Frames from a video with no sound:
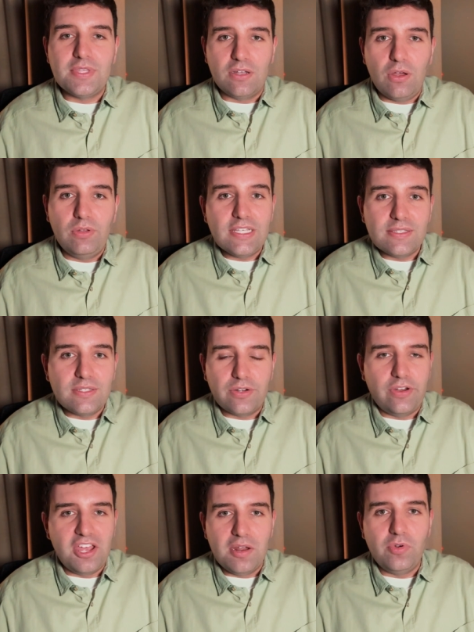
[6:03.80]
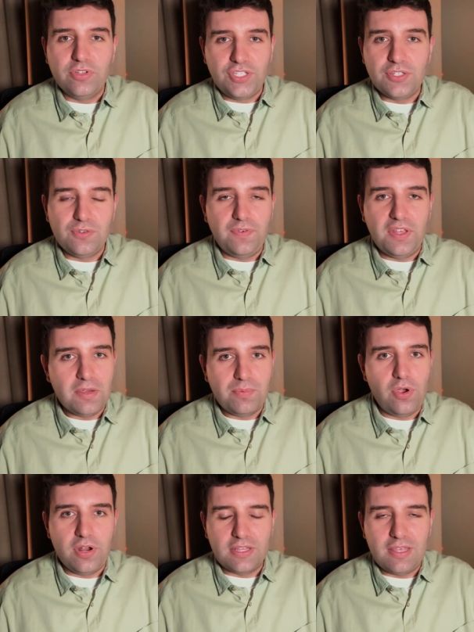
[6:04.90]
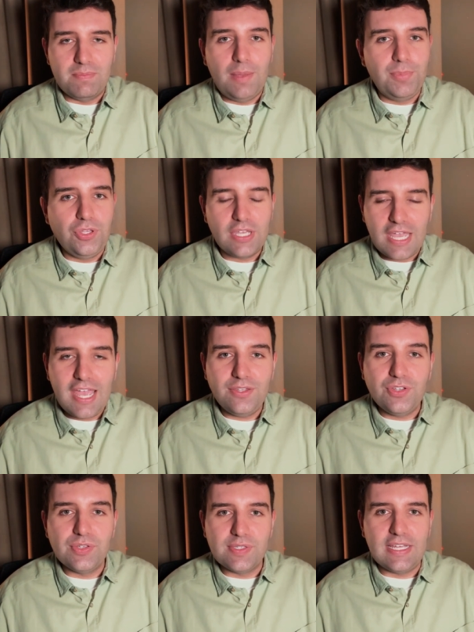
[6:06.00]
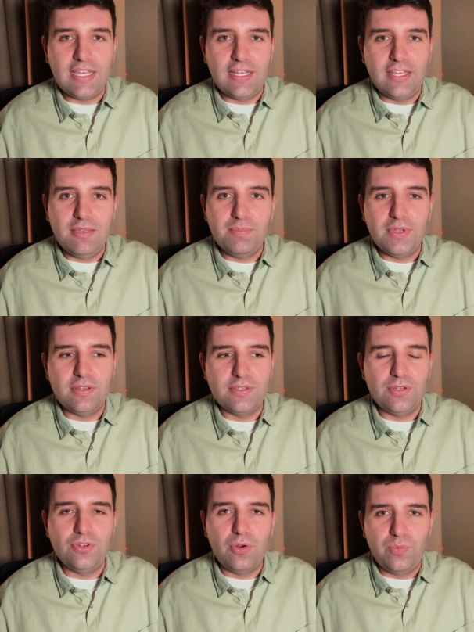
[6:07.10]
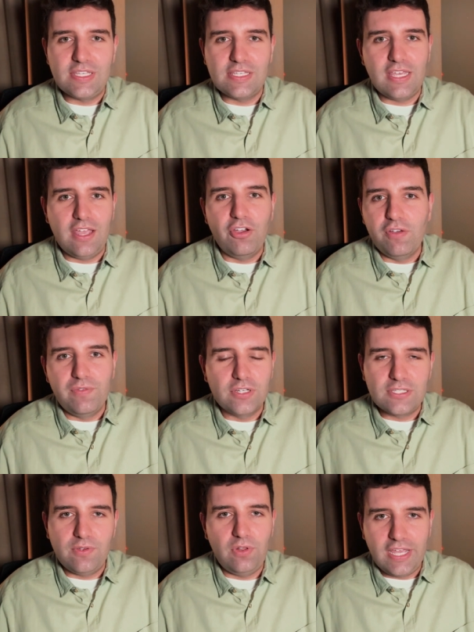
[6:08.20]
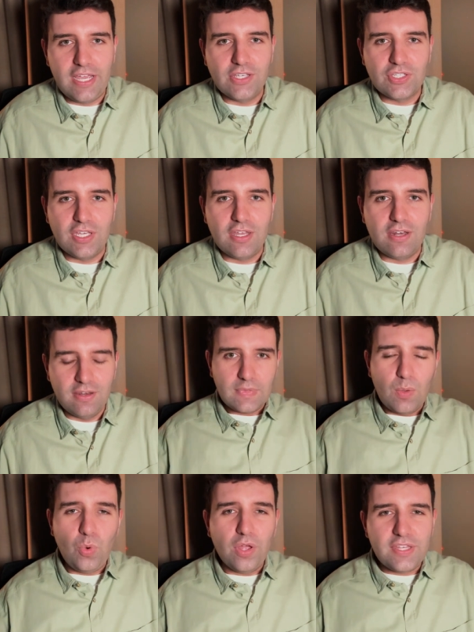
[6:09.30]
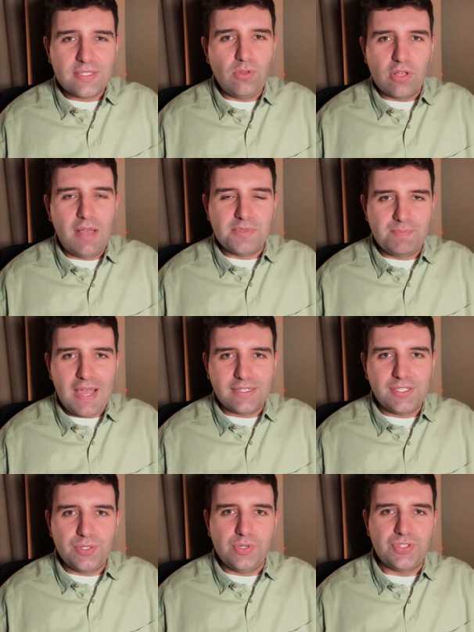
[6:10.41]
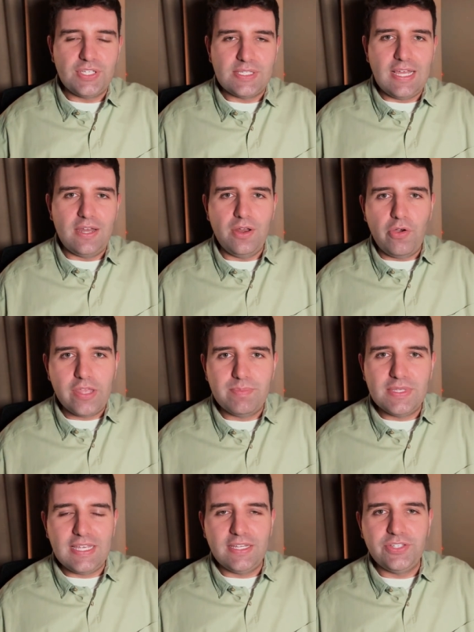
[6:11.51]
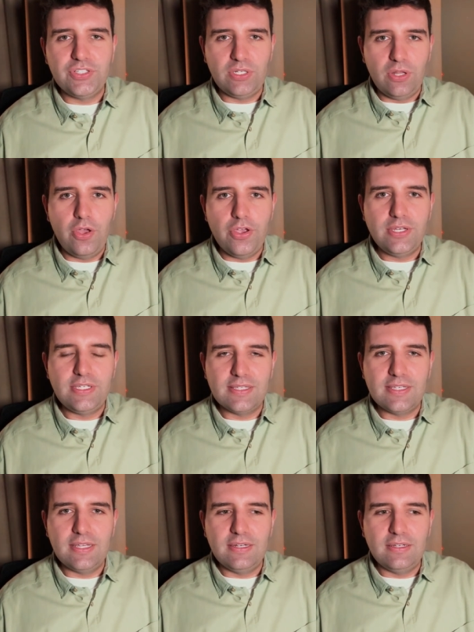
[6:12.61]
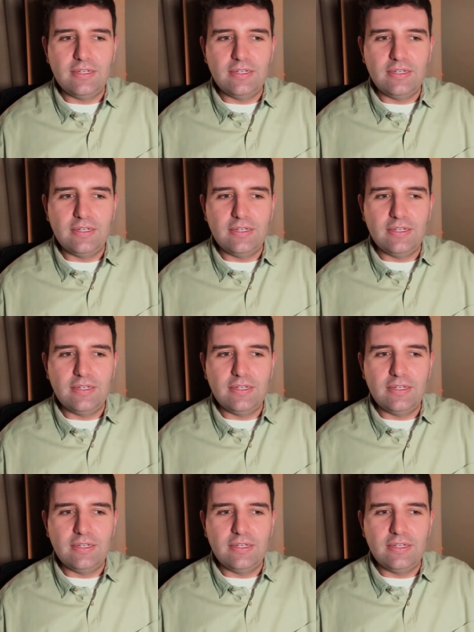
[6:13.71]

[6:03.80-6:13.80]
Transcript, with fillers: the goal is to create a more gentle feeling product that maybe you can can use daily because you're not risking over exfoliation. What this all comes back to is just that knowing percentage alone doesn't